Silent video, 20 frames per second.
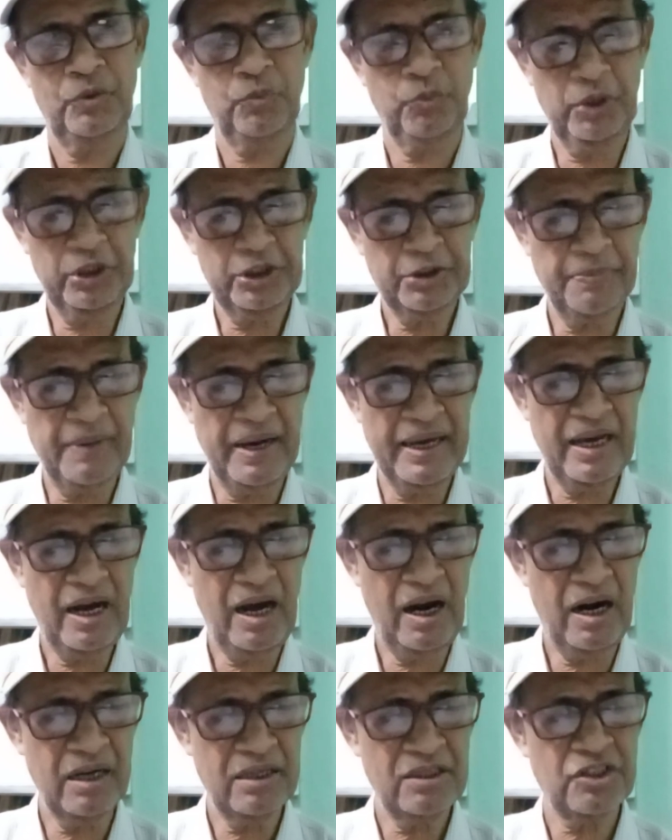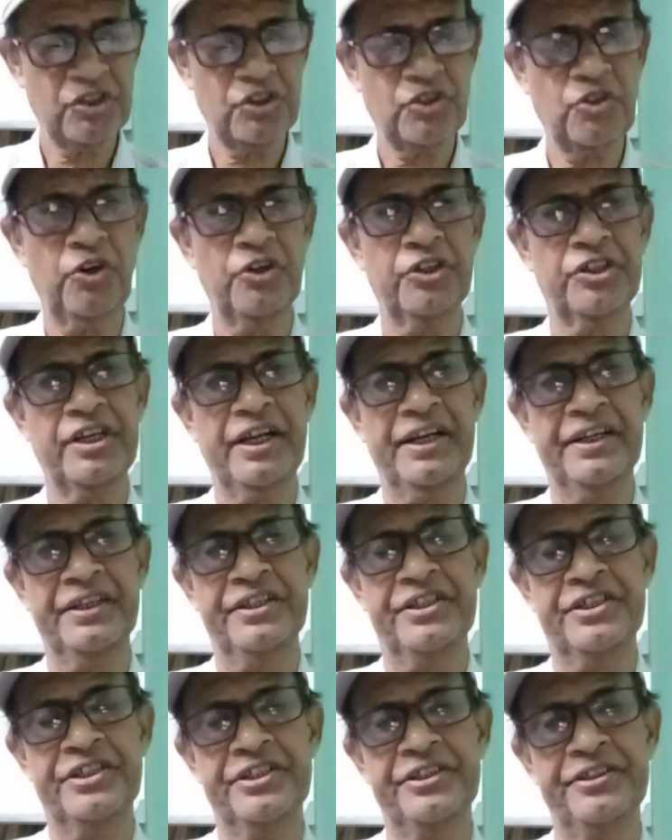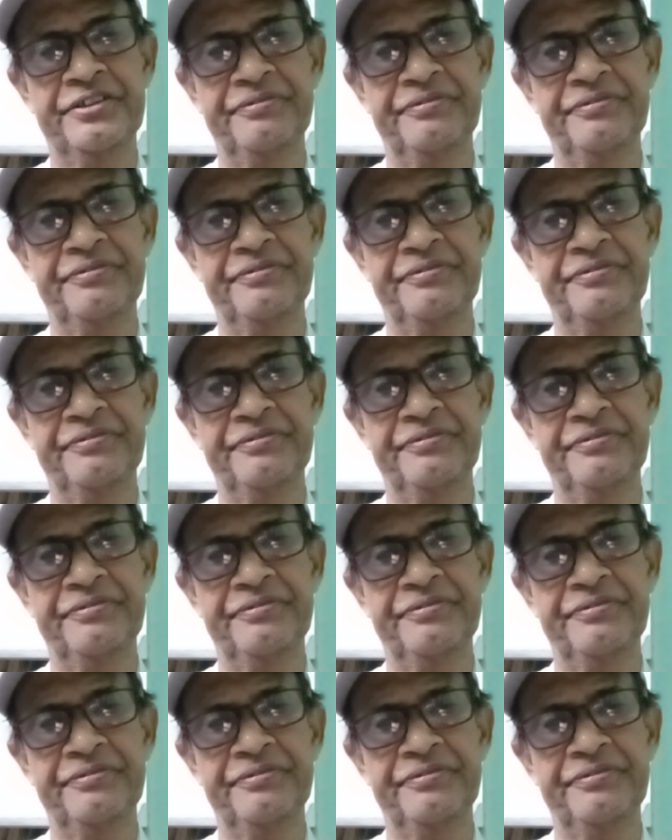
with my heart's content,